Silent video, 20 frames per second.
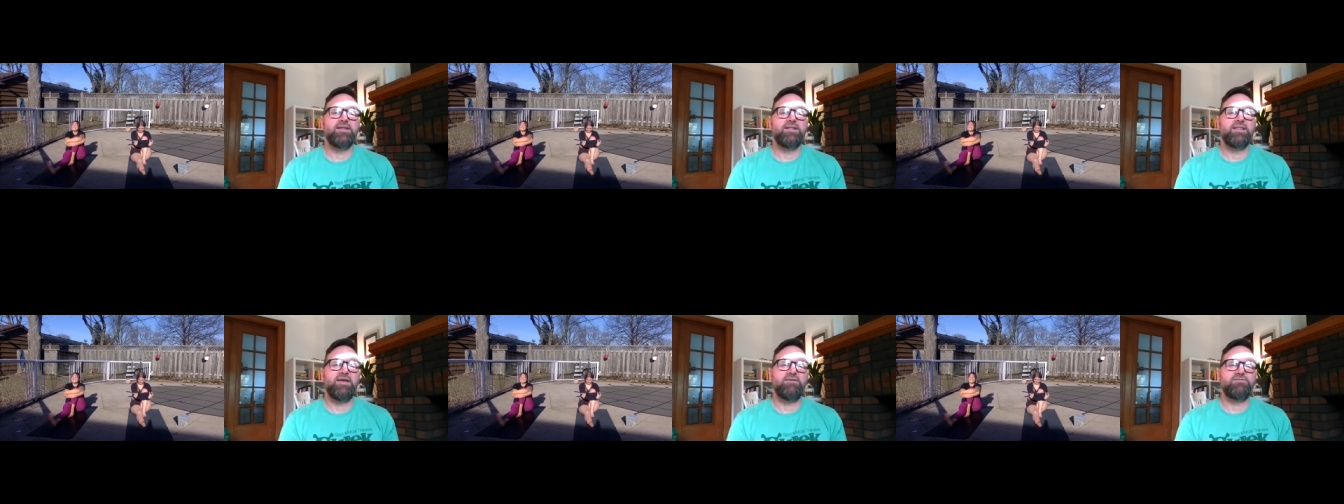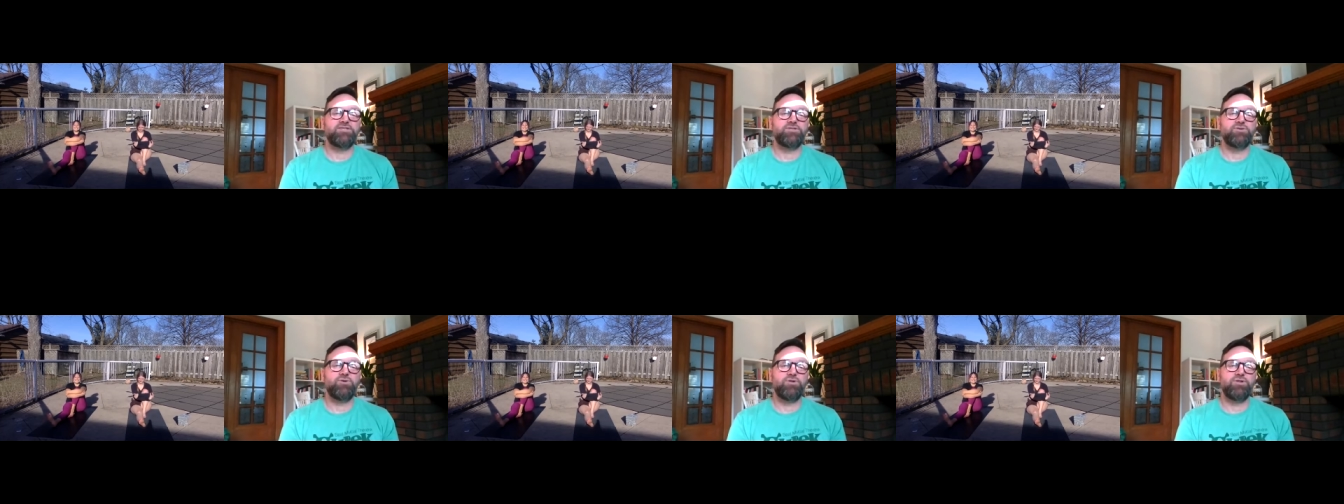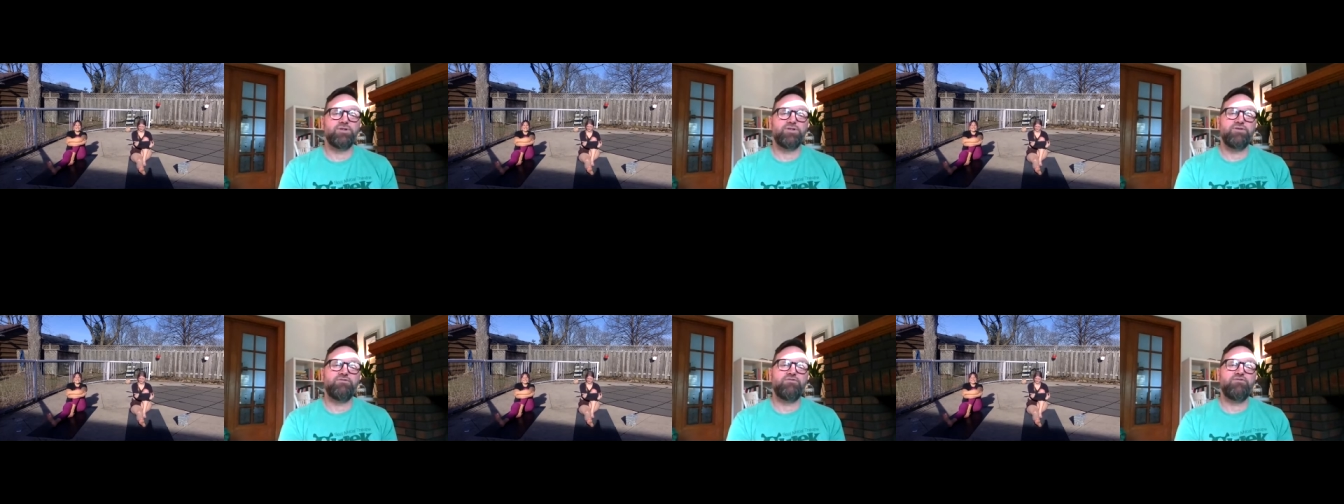left
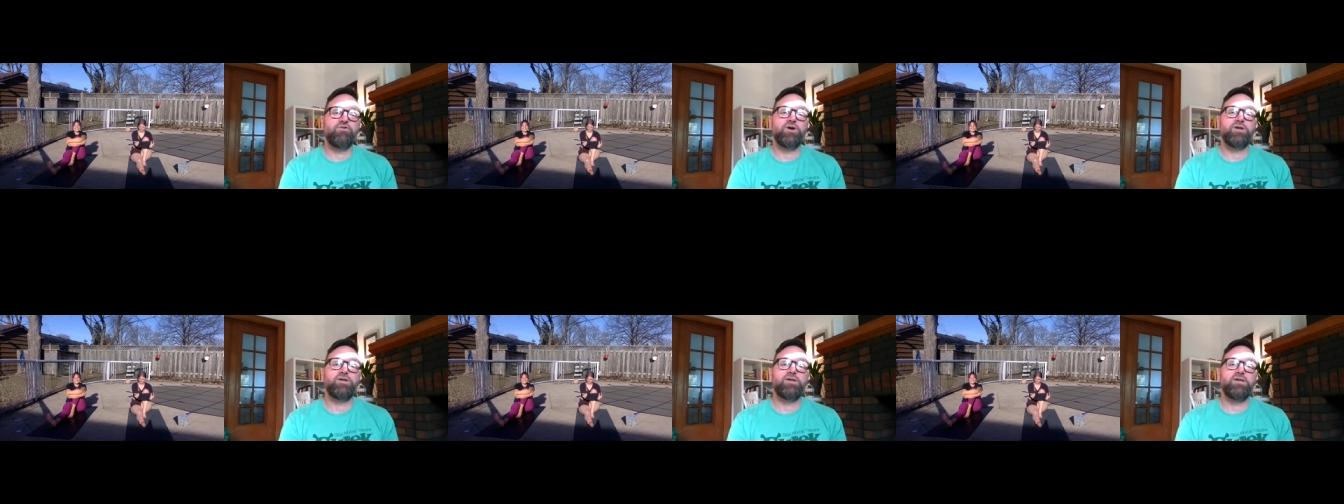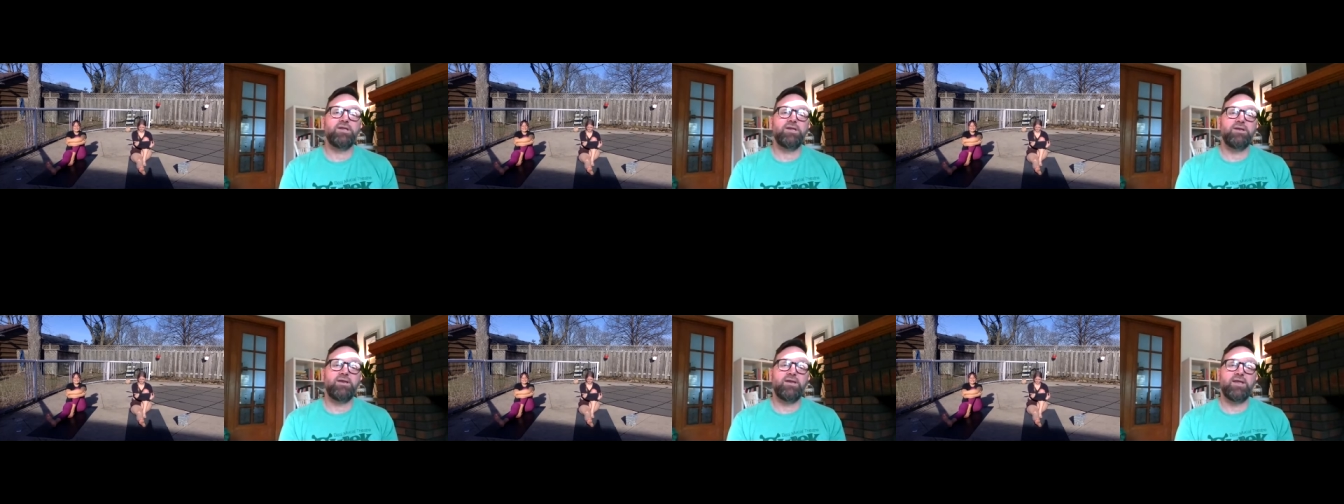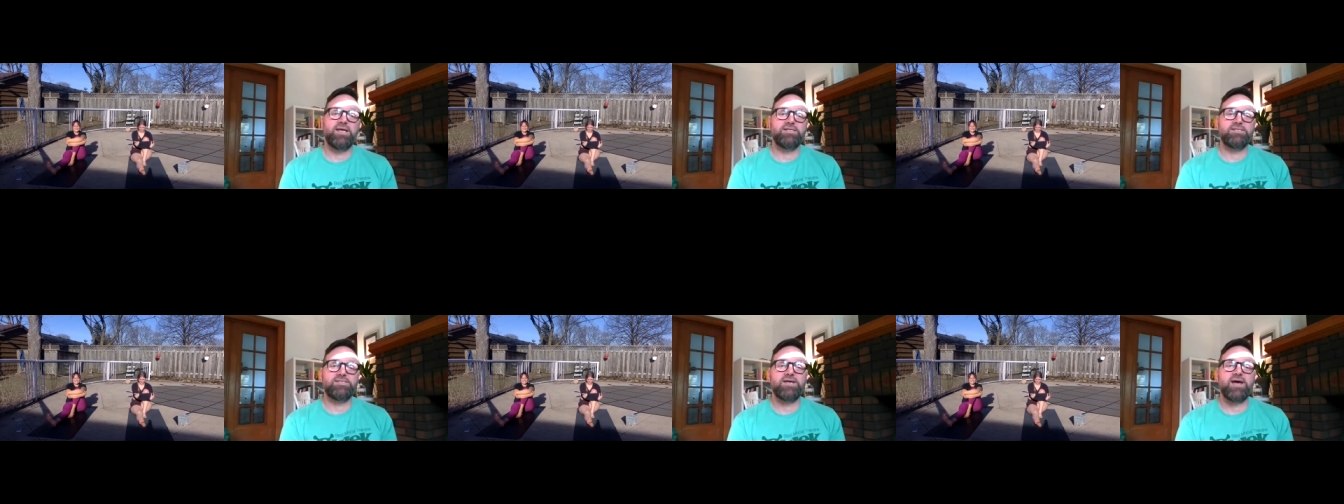sole of the foot
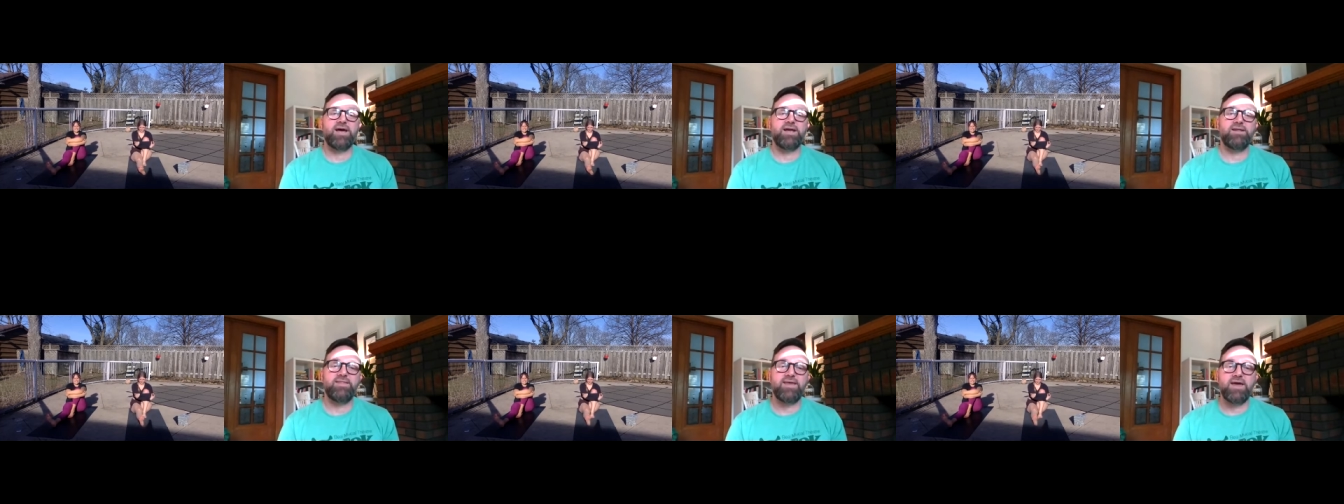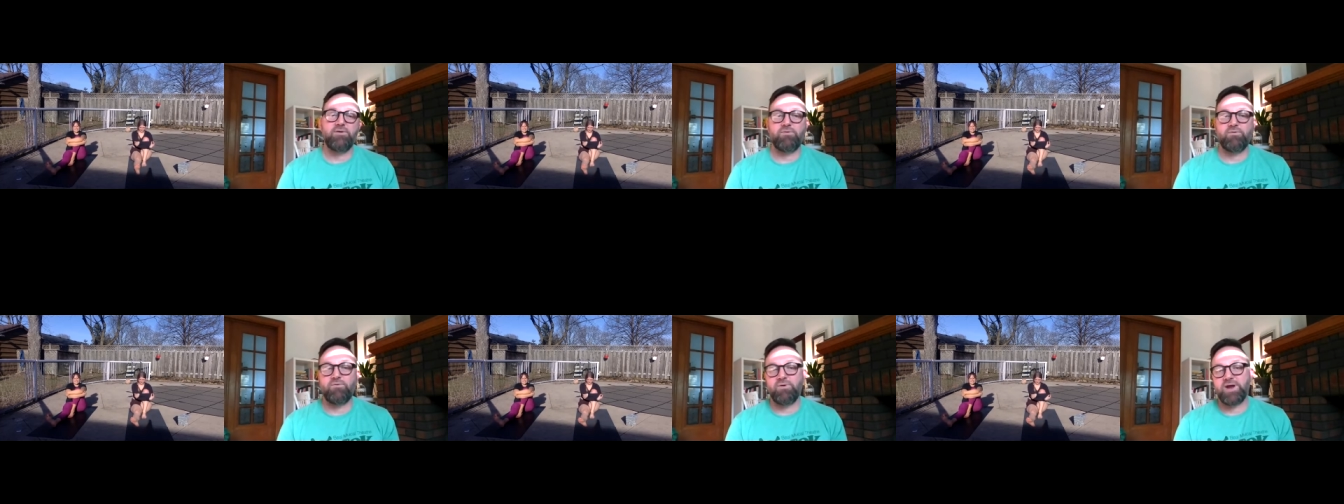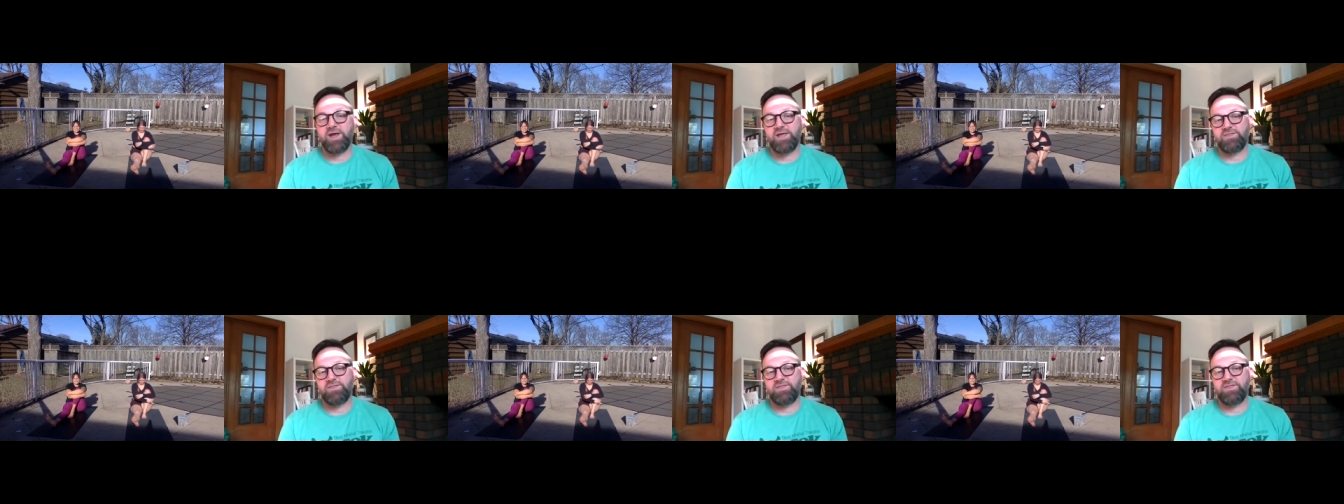inside of that
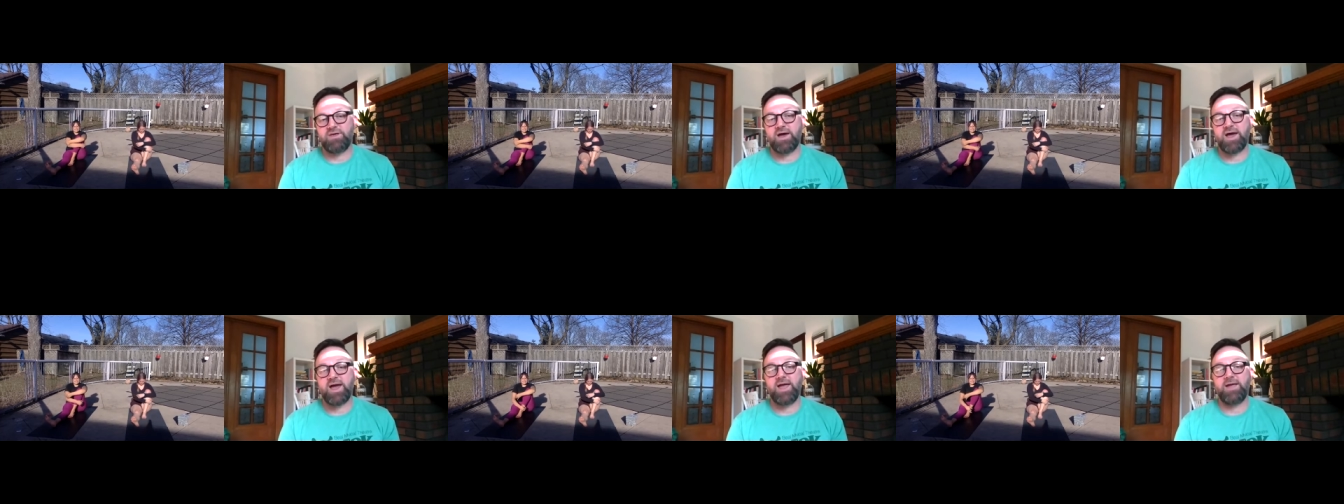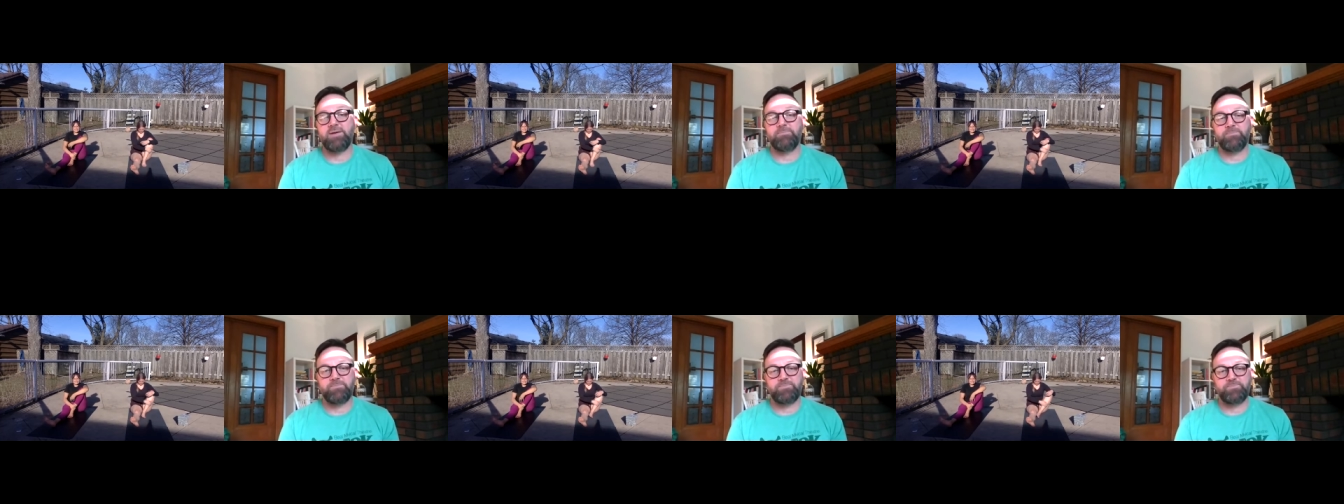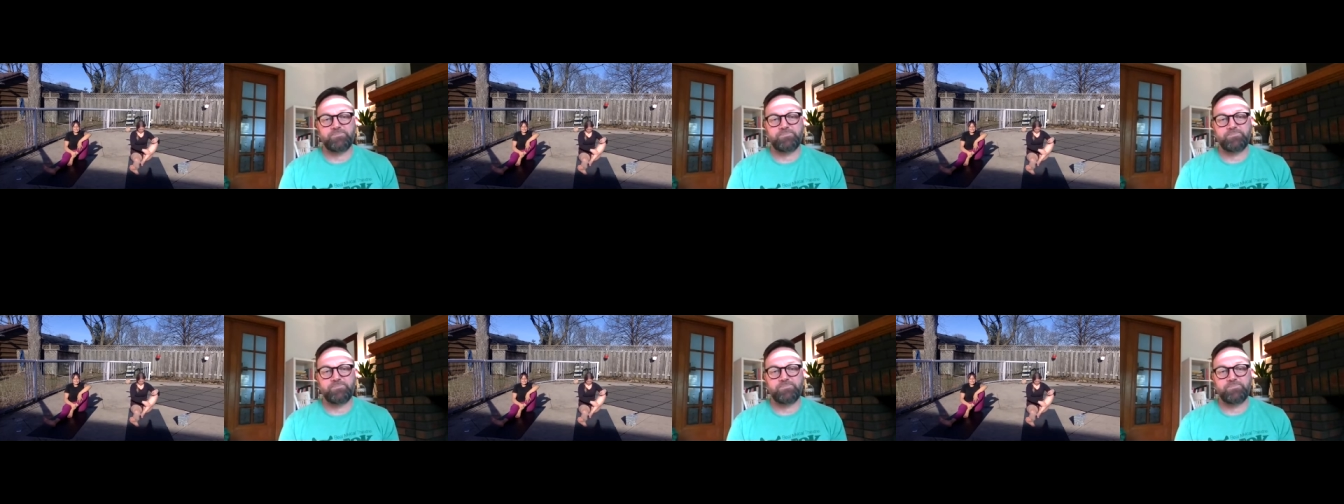right thigh.